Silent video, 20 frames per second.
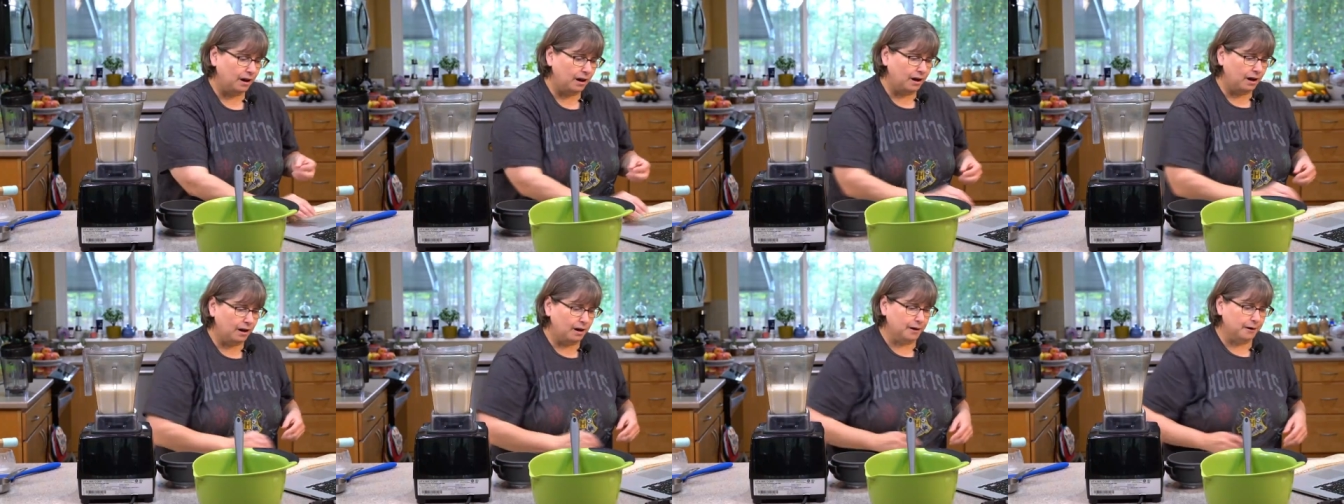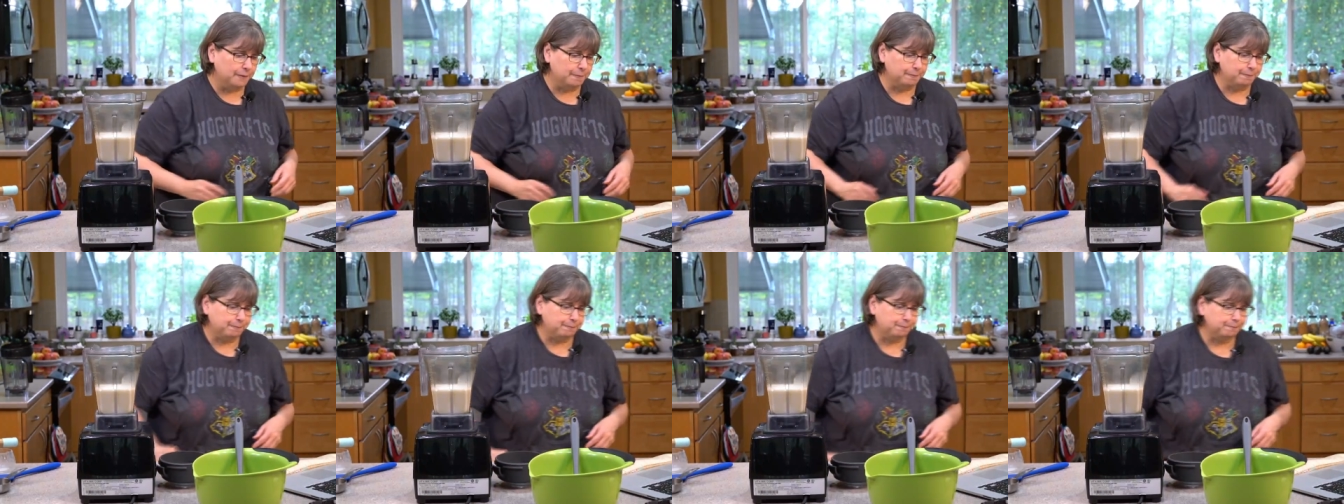
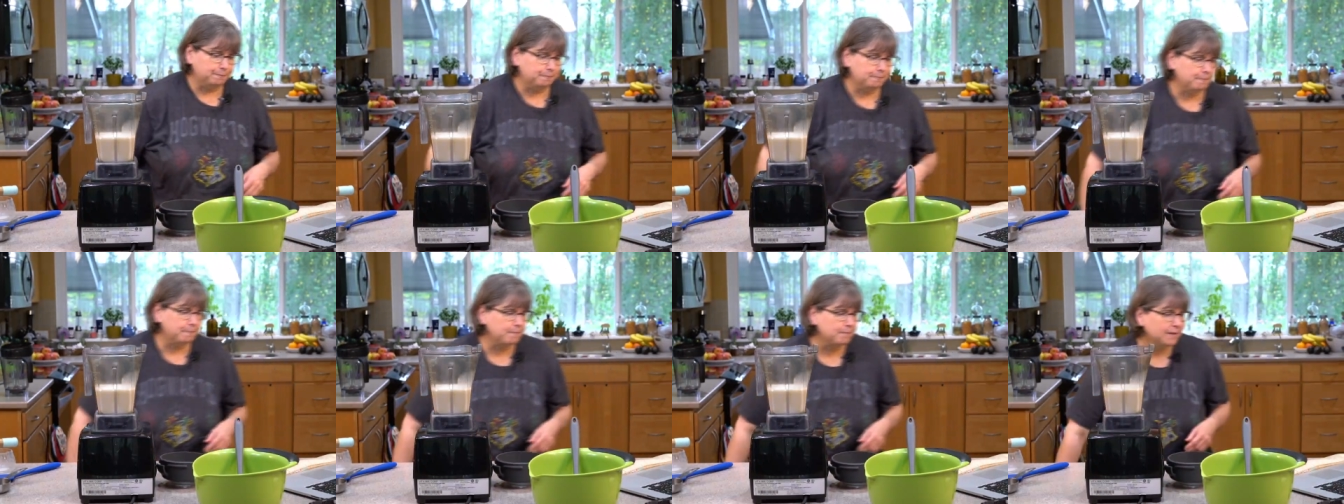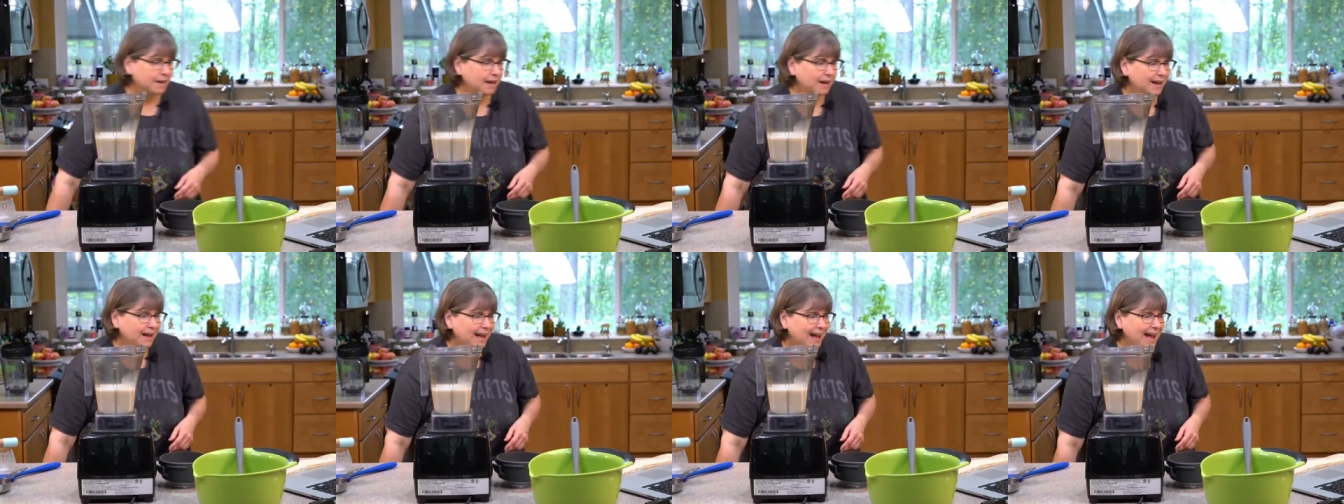Um,
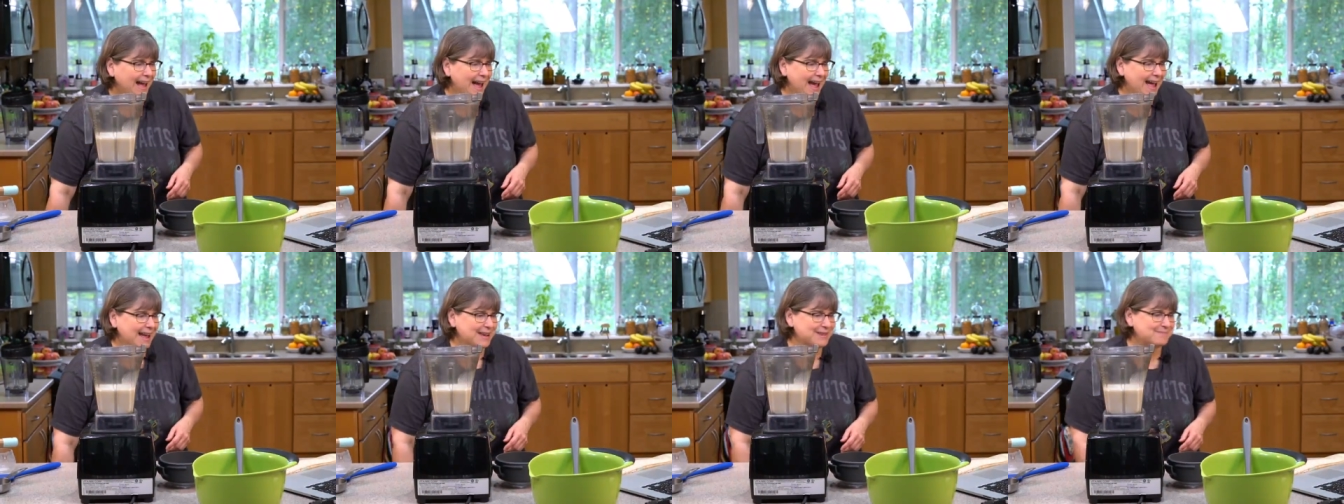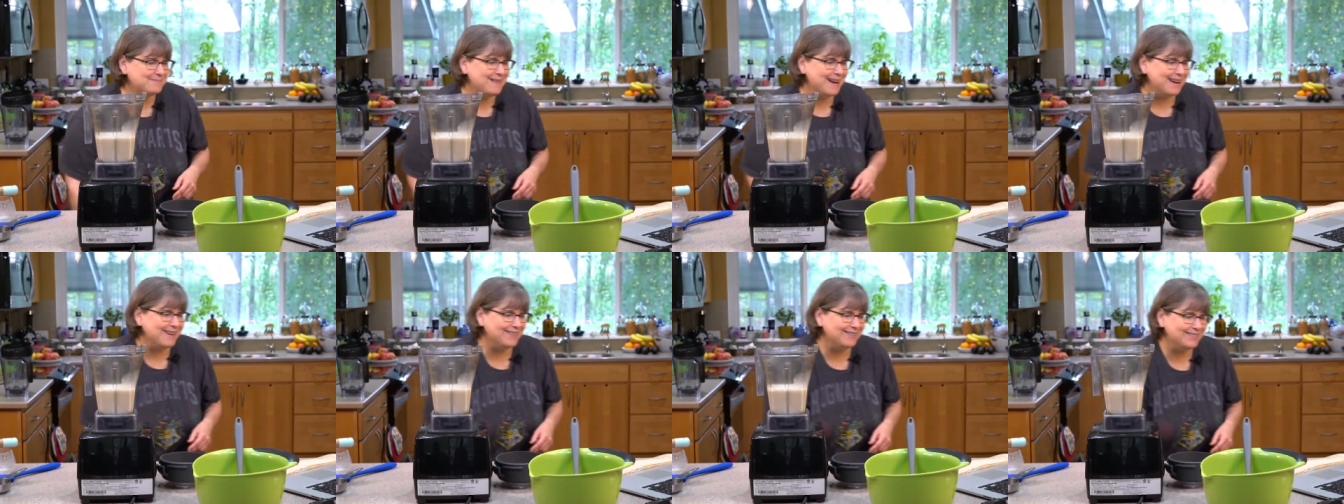Hey
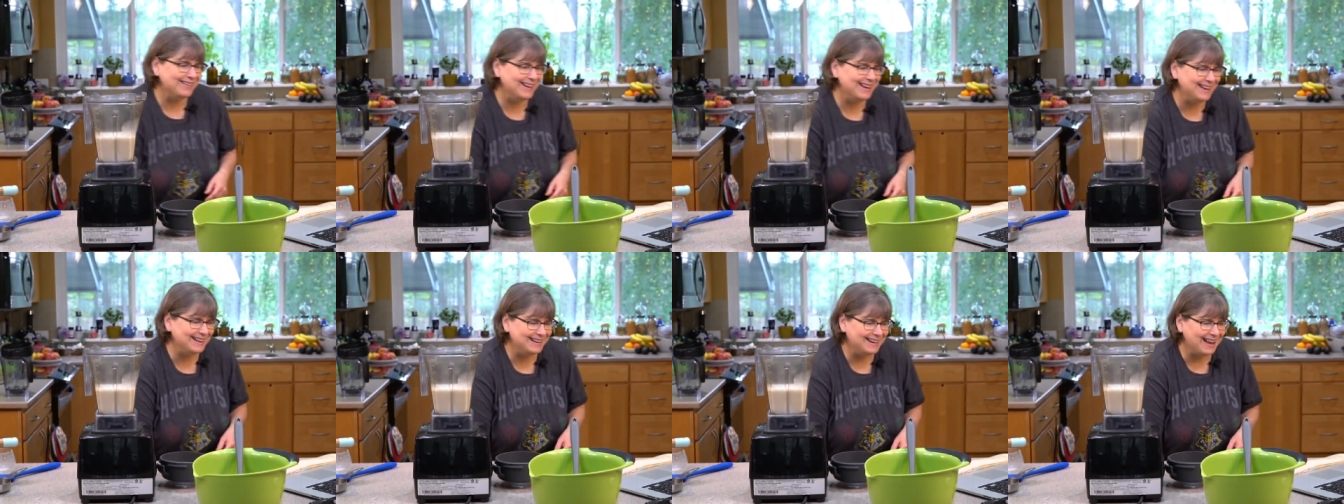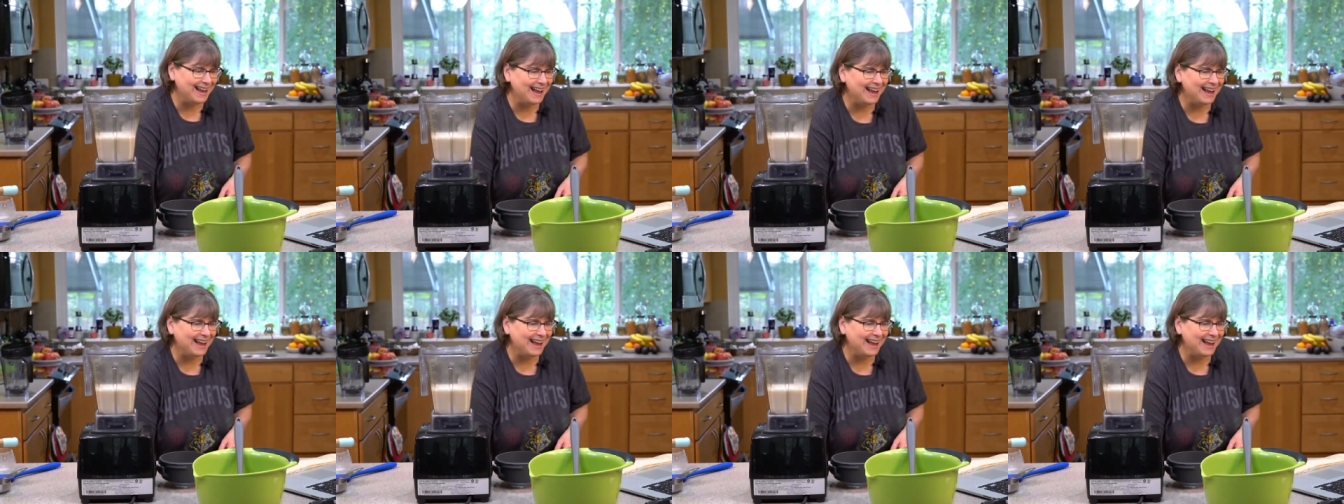Marilyn,